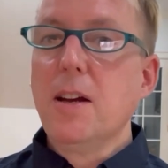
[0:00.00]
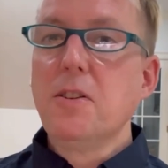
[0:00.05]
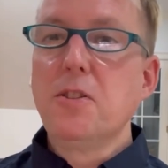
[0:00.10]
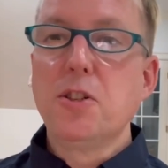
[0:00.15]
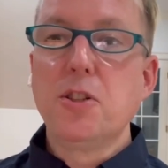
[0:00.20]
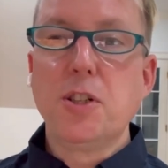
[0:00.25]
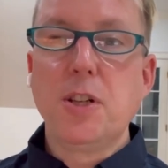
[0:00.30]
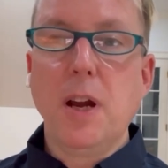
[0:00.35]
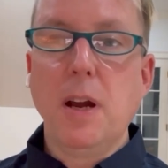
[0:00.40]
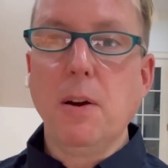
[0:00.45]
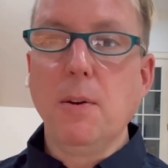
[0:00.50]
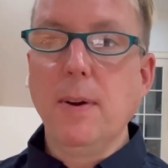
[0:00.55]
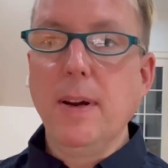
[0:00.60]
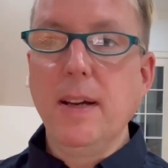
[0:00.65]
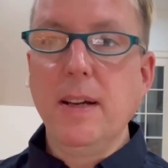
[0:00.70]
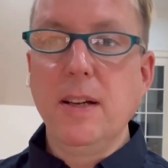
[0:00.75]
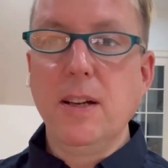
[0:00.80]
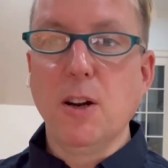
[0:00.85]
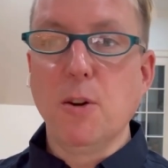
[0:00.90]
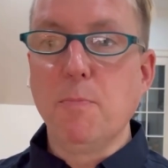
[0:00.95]

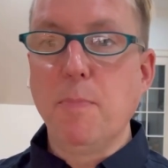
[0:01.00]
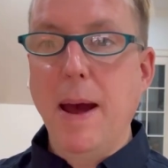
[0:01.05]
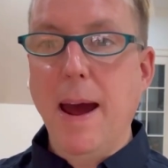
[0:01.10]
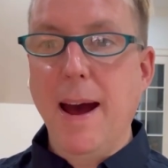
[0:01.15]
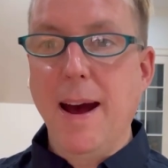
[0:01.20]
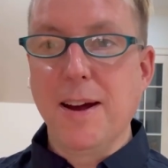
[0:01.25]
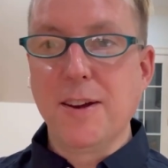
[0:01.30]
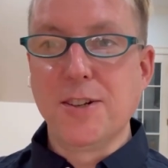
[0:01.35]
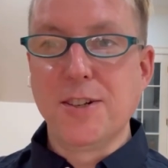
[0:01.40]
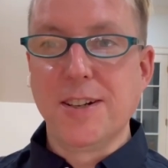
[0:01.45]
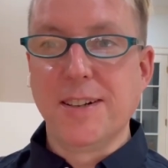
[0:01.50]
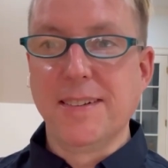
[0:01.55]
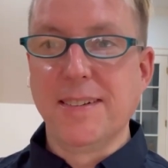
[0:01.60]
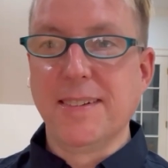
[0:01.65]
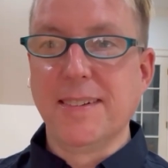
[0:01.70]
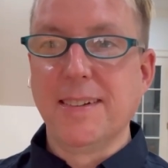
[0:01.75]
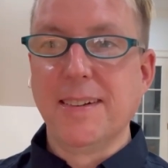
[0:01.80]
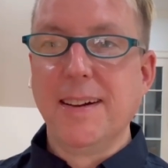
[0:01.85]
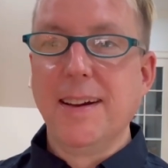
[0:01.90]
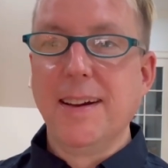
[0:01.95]
sharing your
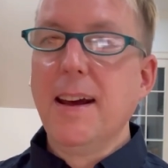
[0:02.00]
passions,